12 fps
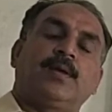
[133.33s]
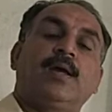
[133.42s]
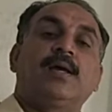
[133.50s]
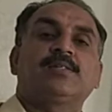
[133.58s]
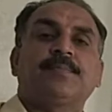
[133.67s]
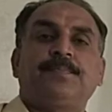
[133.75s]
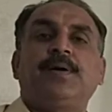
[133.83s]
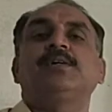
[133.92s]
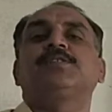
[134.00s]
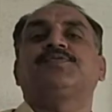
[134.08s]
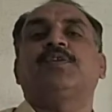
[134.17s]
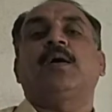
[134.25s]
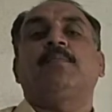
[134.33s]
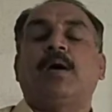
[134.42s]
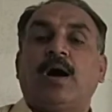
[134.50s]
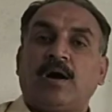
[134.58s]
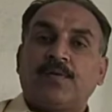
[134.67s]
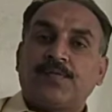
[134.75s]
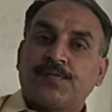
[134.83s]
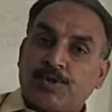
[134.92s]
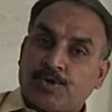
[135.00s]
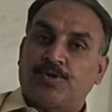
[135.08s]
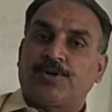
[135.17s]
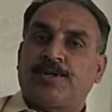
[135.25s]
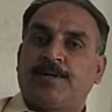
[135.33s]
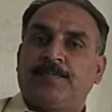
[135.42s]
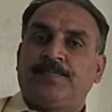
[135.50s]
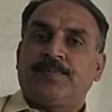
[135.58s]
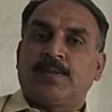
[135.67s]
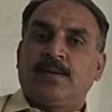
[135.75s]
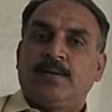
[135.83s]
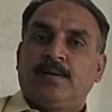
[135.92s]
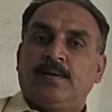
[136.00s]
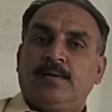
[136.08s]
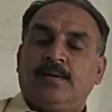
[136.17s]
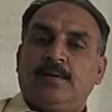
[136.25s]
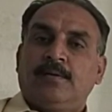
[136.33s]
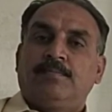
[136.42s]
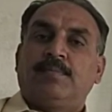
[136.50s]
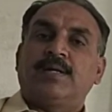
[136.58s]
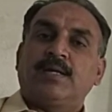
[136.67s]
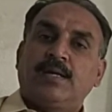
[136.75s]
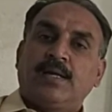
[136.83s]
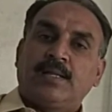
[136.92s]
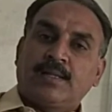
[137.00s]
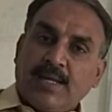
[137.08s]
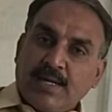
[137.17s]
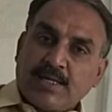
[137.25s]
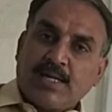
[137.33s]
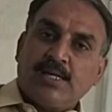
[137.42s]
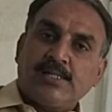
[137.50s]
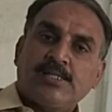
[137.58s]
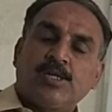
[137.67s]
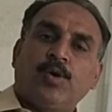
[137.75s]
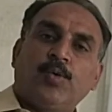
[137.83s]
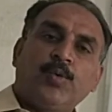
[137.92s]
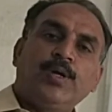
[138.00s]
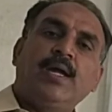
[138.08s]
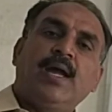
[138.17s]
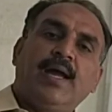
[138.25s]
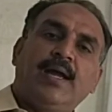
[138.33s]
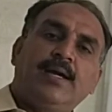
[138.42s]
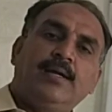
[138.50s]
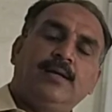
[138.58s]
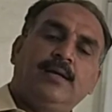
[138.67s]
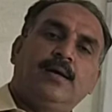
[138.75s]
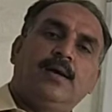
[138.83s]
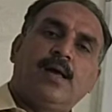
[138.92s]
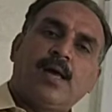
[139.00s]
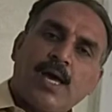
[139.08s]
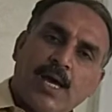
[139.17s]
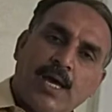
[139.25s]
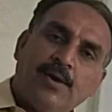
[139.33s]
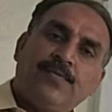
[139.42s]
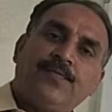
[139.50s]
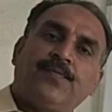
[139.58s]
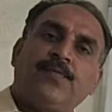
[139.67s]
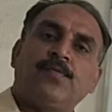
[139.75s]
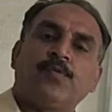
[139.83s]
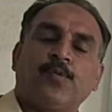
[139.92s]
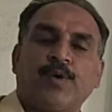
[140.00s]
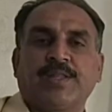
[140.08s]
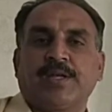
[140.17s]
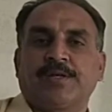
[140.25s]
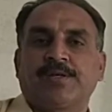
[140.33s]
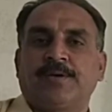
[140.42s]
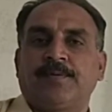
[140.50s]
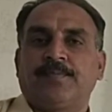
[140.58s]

as a past form of should. But in that case, we add have with it.